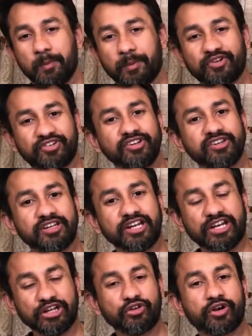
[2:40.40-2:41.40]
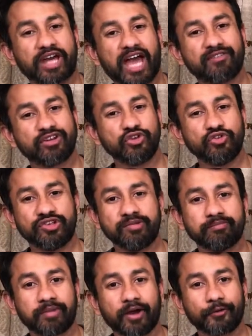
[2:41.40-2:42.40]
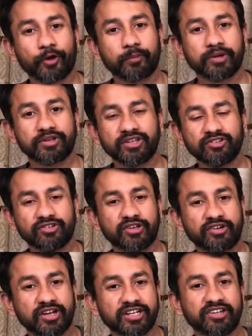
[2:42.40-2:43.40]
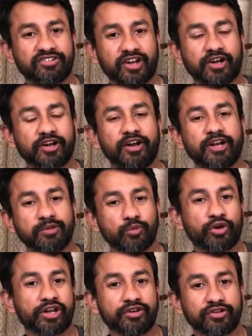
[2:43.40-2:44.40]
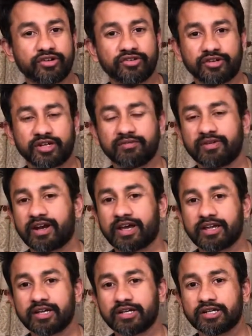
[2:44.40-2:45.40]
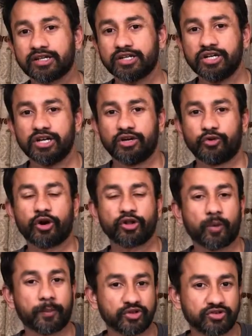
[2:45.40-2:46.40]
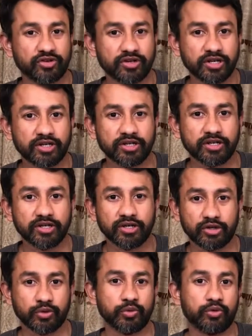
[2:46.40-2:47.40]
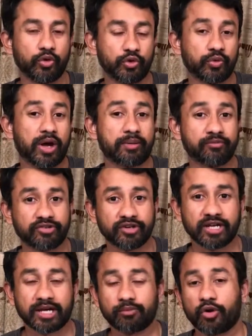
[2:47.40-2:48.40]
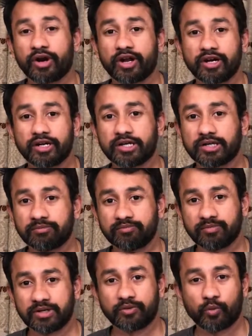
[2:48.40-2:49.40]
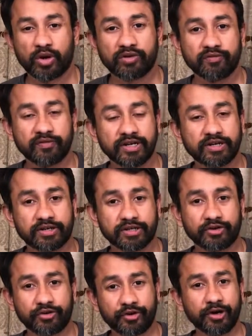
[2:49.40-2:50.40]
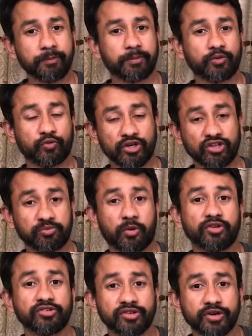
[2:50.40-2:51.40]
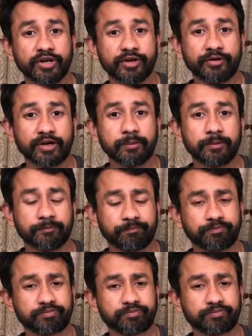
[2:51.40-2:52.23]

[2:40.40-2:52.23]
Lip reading: But still, it did not have a huge impact on me. Things really started getting more interesting when I got an opportunity to go to Amsterdam on an 1-week trip, a fully sponsored trip.